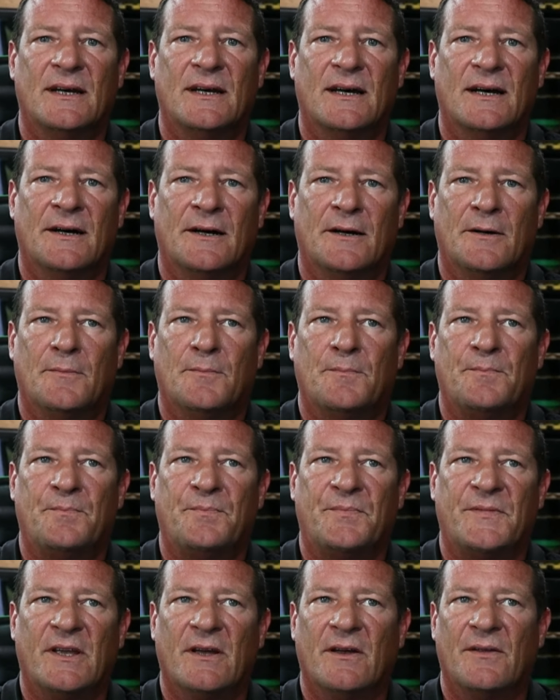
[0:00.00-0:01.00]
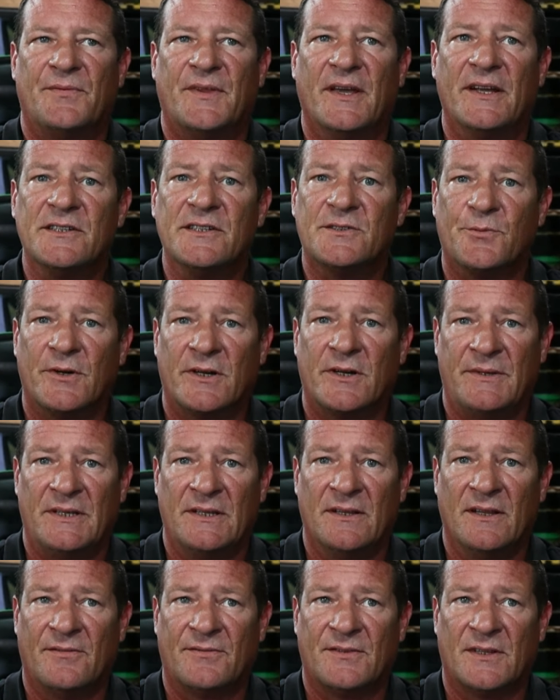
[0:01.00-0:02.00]
You know, they just want to be
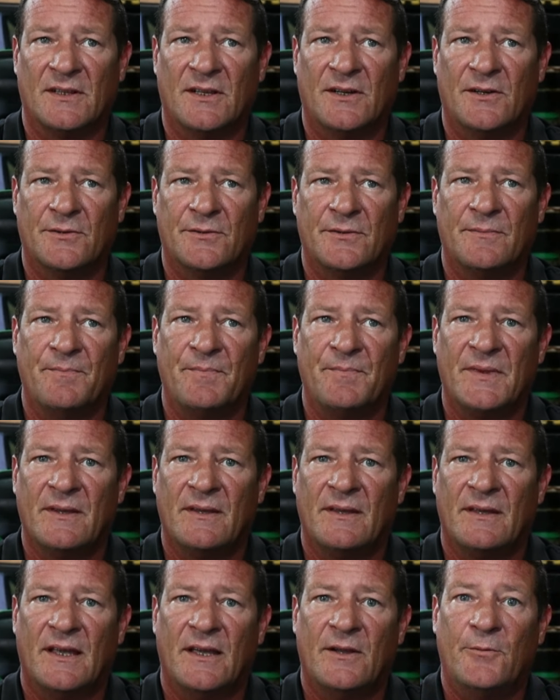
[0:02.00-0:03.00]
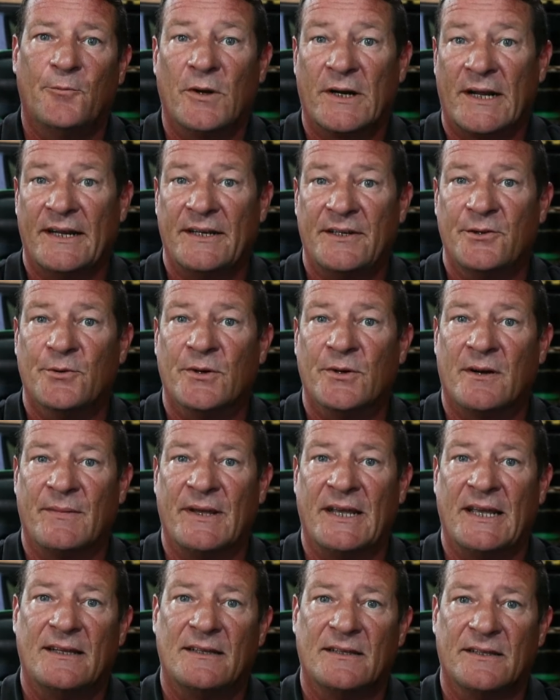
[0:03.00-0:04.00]
left alone. And what I do when I'm
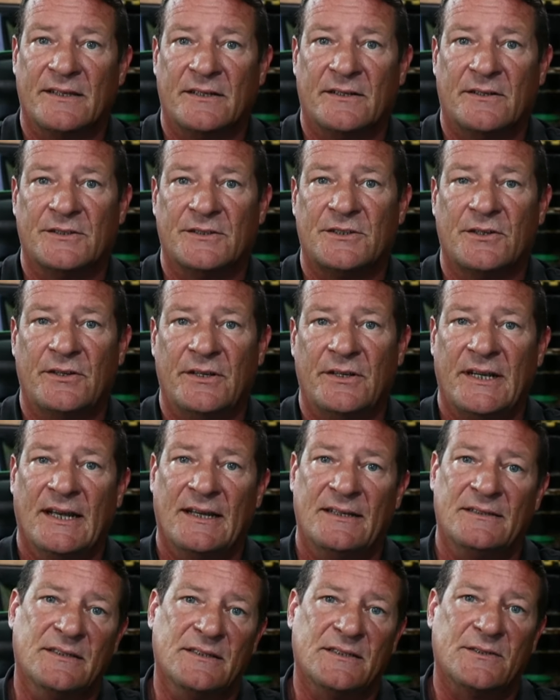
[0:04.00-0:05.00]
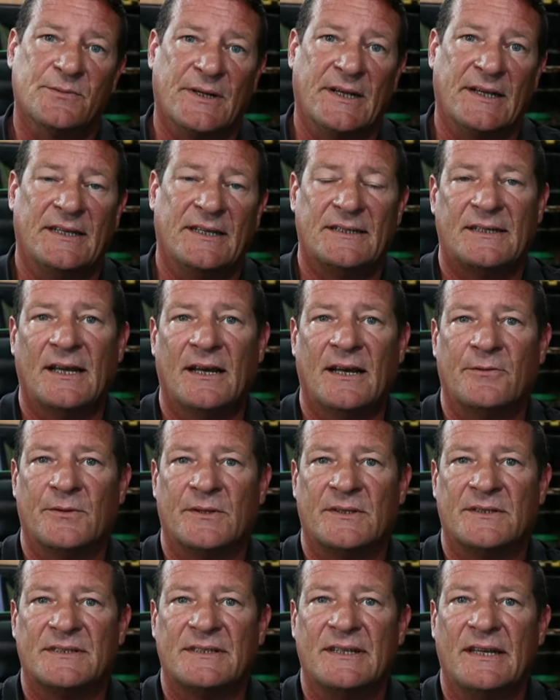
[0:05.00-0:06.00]
handling, and I'll show you guys this when I get down
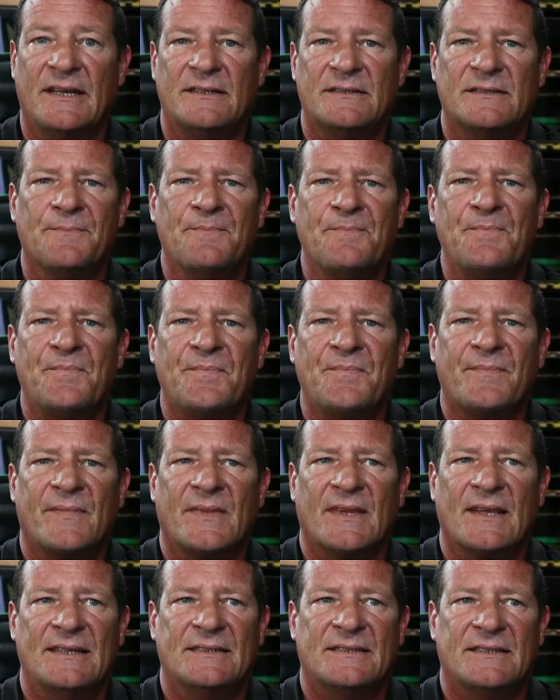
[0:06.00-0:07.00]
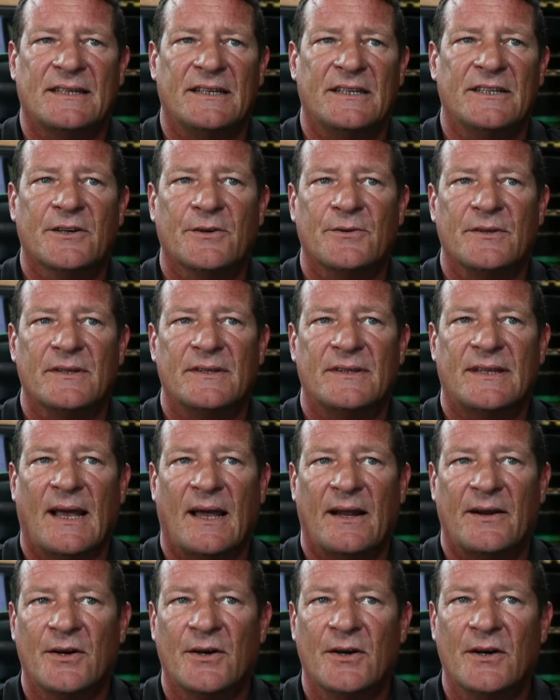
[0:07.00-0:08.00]
with the snakes, is that, you know,
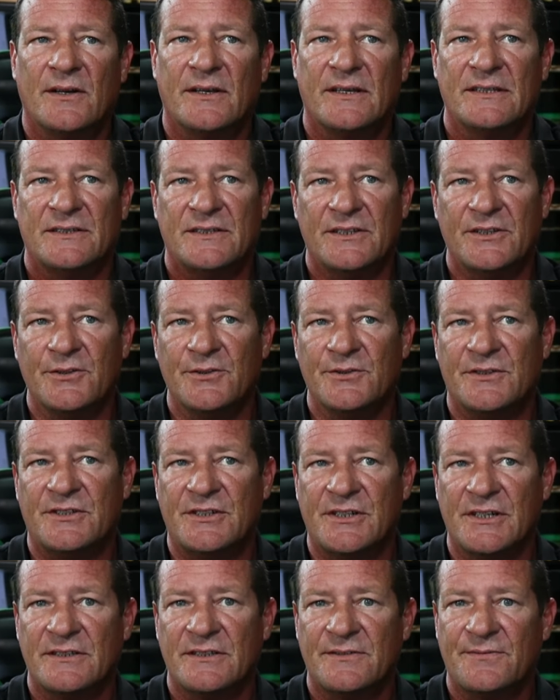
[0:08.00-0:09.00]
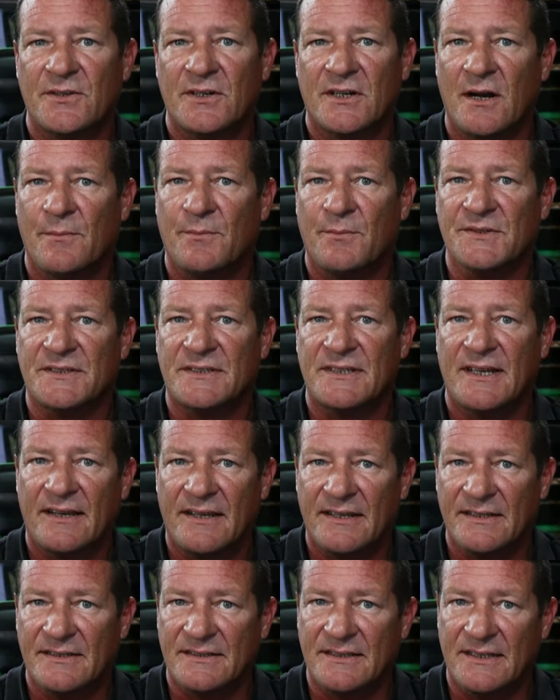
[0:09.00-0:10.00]
that hook is used just for a couple
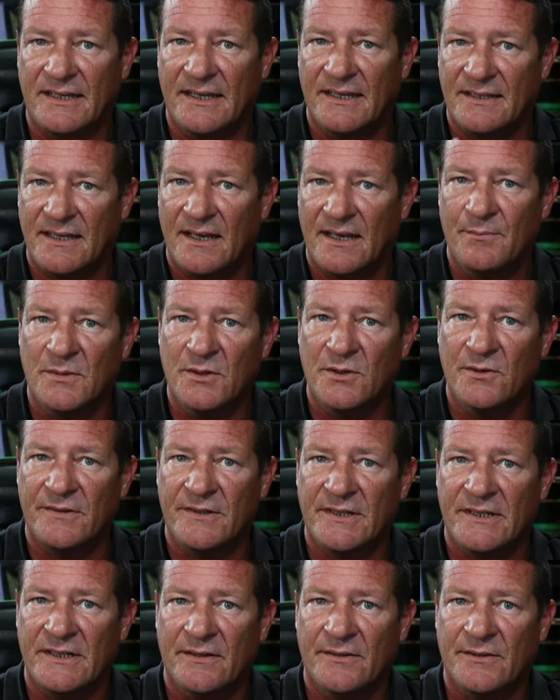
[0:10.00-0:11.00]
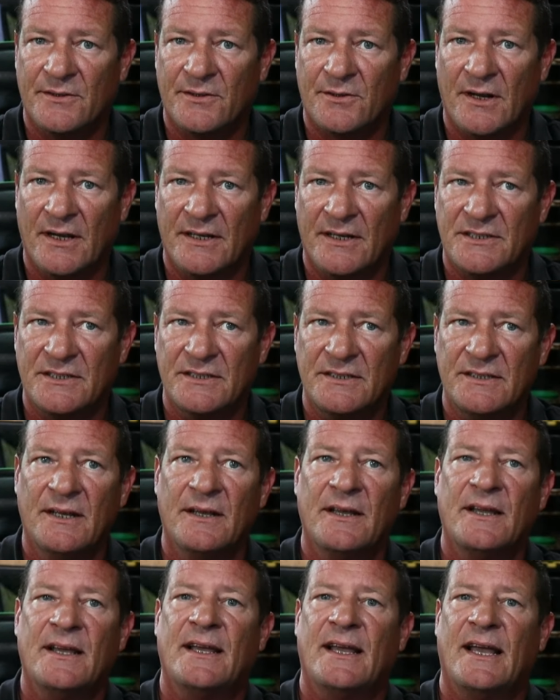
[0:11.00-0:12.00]
seconds to get them moving another direction.
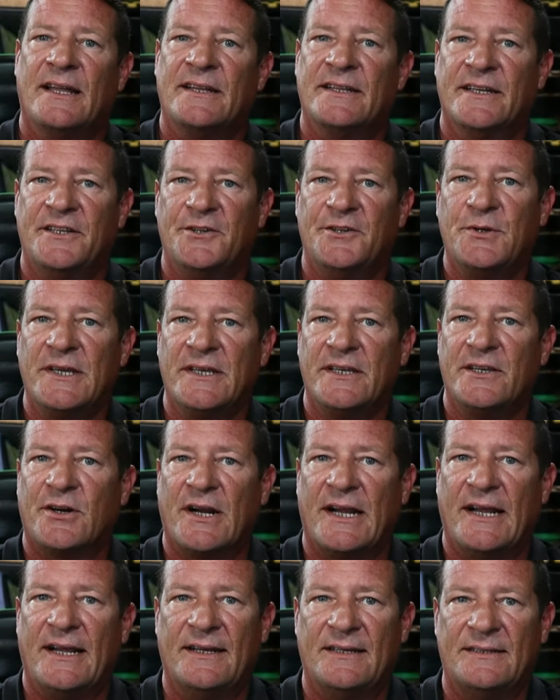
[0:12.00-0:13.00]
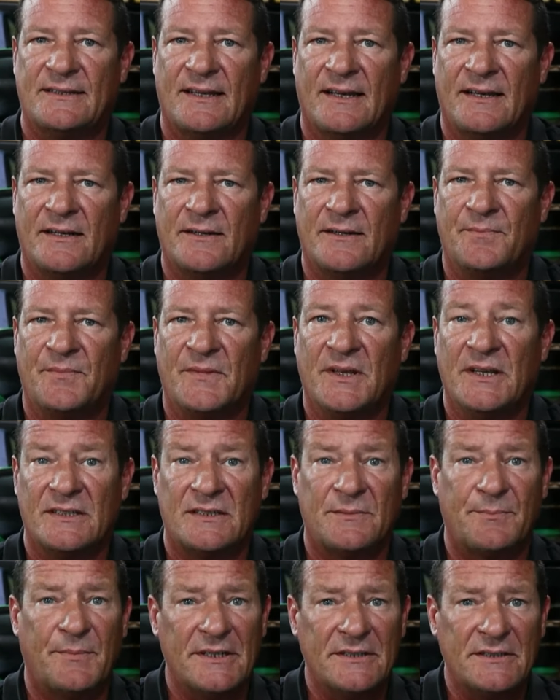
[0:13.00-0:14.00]
And then you get your hands on them. And
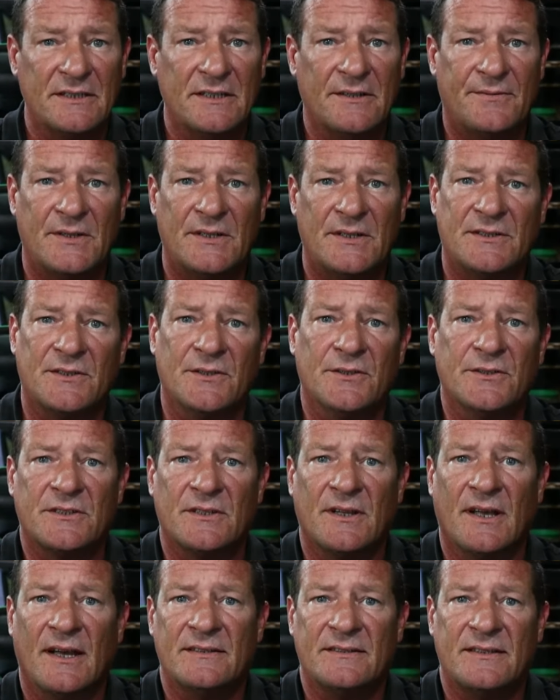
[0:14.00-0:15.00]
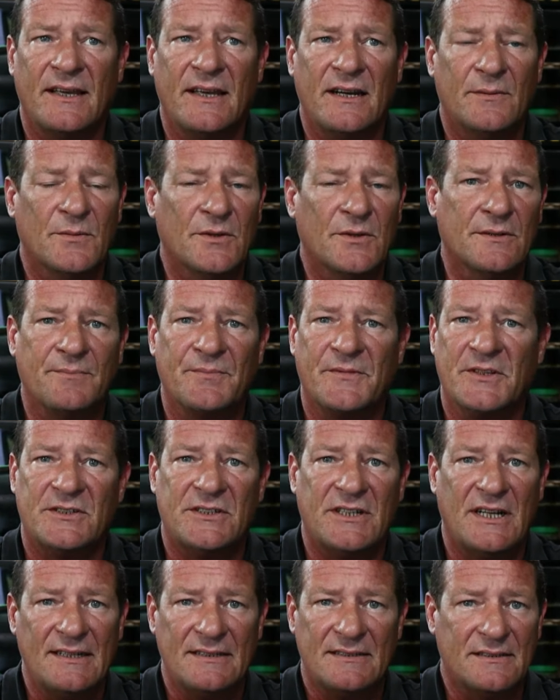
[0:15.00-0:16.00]
especially if they're a socialized animal, your
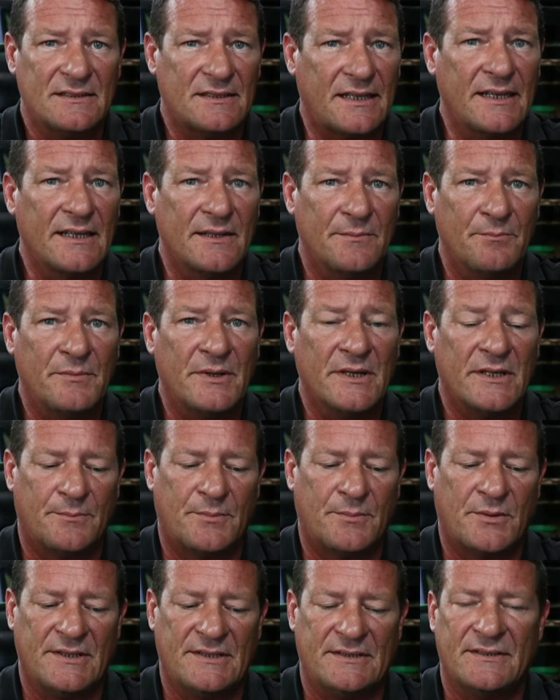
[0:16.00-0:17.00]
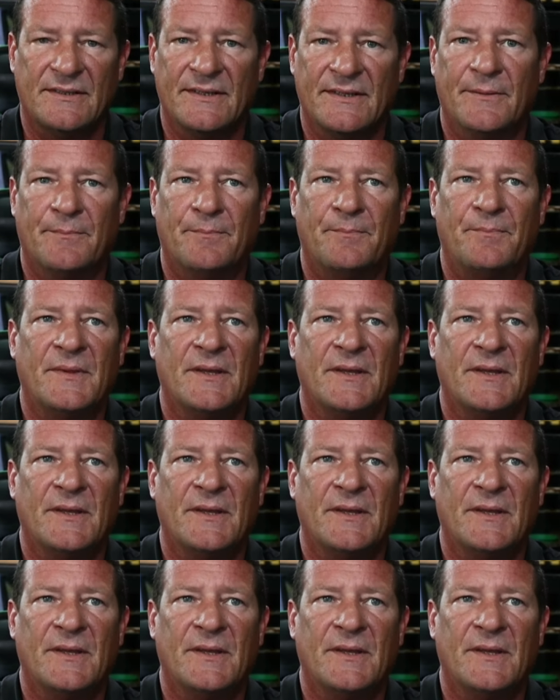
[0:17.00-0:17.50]
chances of getting bit are pretty slim.